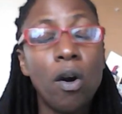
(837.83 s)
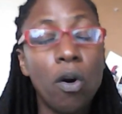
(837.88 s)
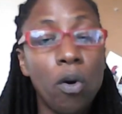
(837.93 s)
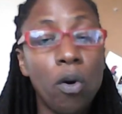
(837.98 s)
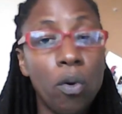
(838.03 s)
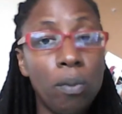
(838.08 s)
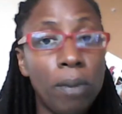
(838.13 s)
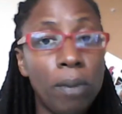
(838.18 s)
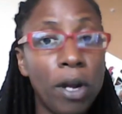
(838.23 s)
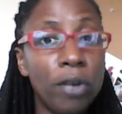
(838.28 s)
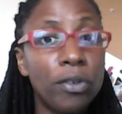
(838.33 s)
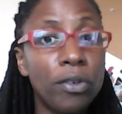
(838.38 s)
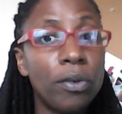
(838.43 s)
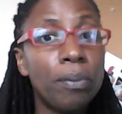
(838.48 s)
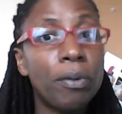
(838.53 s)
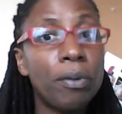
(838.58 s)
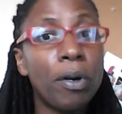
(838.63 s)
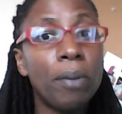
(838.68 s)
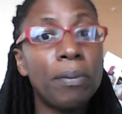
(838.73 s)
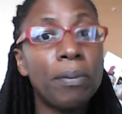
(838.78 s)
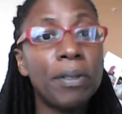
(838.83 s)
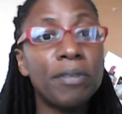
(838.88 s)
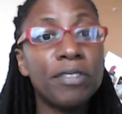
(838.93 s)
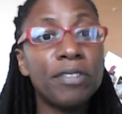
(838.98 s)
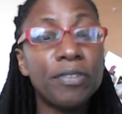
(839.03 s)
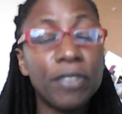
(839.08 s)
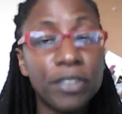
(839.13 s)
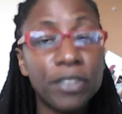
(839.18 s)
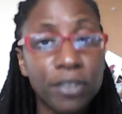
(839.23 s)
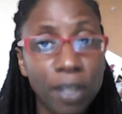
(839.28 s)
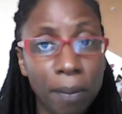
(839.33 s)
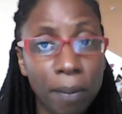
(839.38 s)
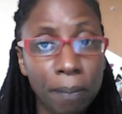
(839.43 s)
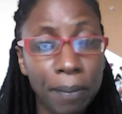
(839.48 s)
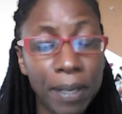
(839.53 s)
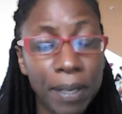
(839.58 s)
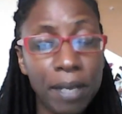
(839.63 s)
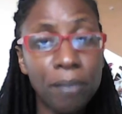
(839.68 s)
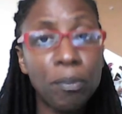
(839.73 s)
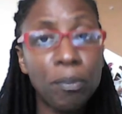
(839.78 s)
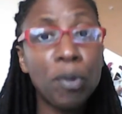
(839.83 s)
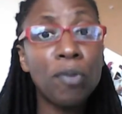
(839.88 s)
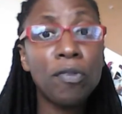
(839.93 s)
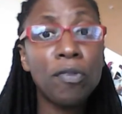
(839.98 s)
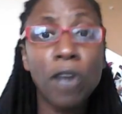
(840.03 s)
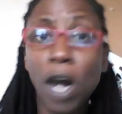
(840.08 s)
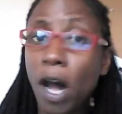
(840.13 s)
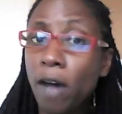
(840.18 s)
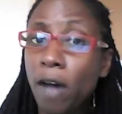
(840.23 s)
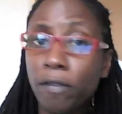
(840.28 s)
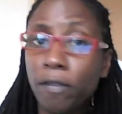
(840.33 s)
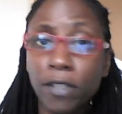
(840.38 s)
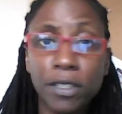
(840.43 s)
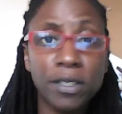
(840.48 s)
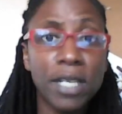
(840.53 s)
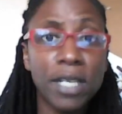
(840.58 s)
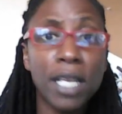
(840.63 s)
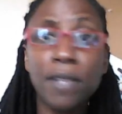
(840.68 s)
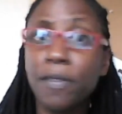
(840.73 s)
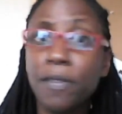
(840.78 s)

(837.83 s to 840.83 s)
hormonal problems for some people, for others,